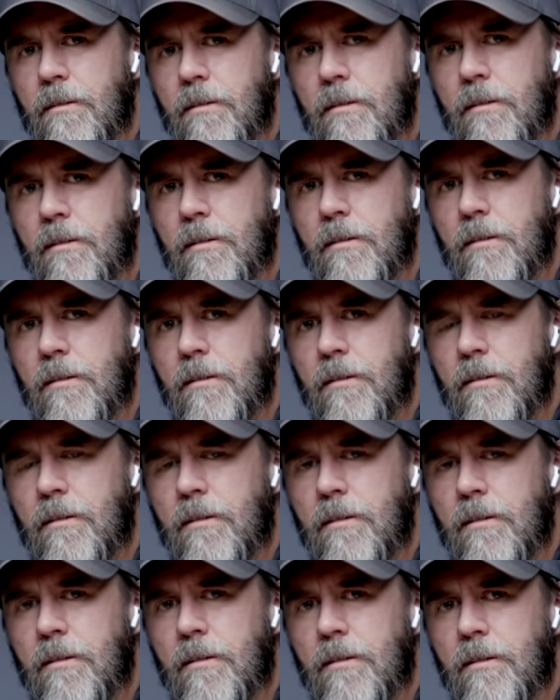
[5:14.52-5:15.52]

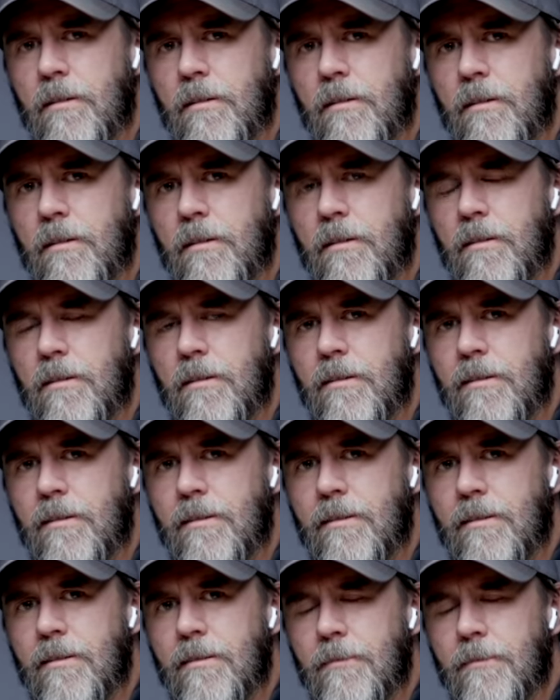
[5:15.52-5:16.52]

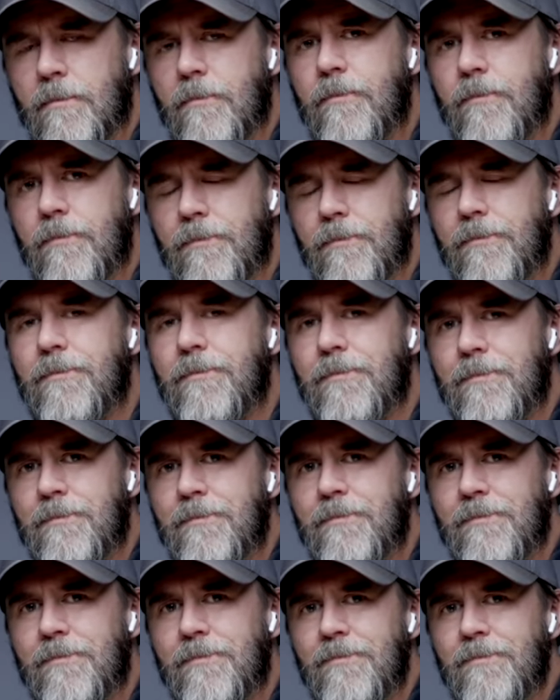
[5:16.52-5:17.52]

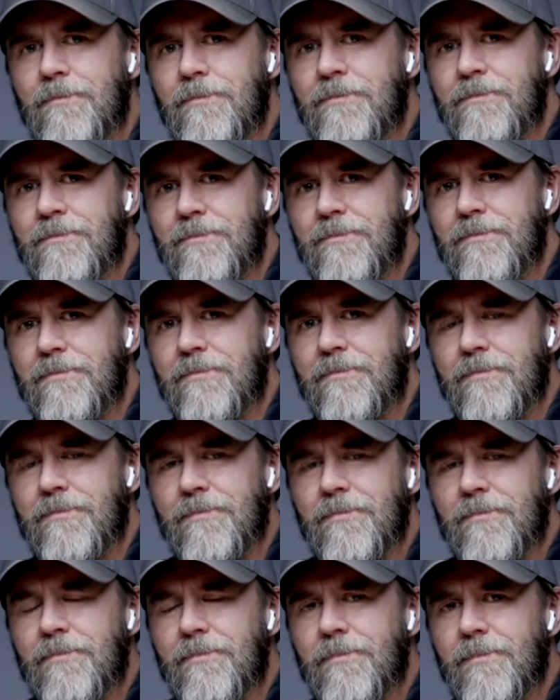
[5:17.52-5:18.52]

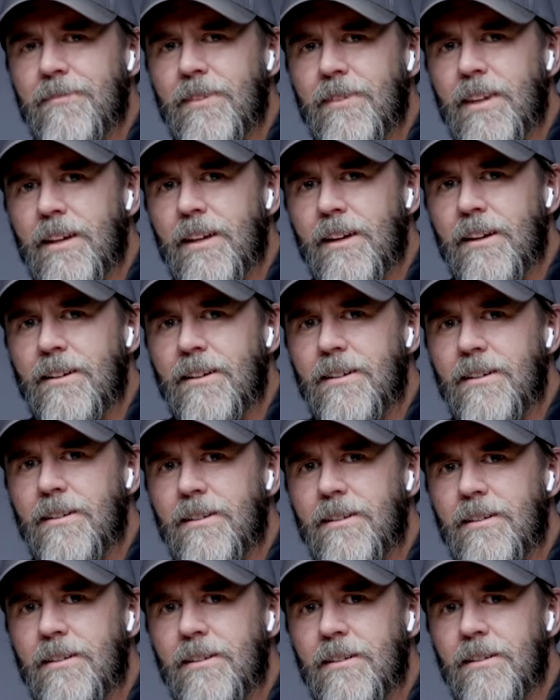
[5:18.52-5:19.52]

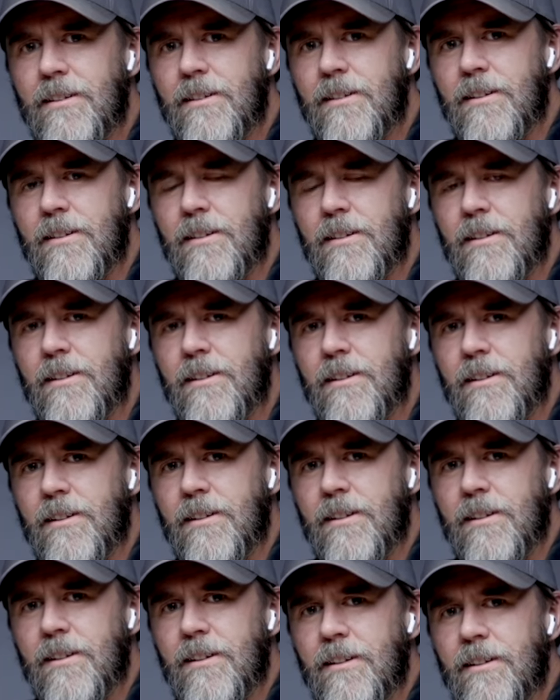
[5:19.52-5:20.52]

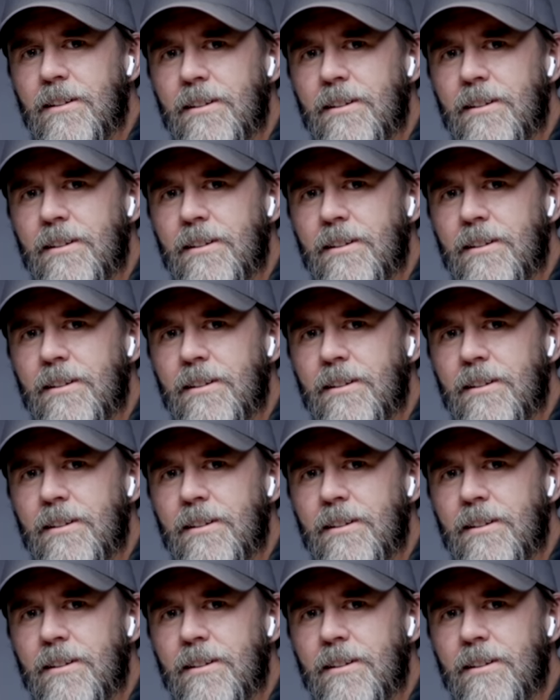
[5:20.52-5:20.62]
The person shown says nothing.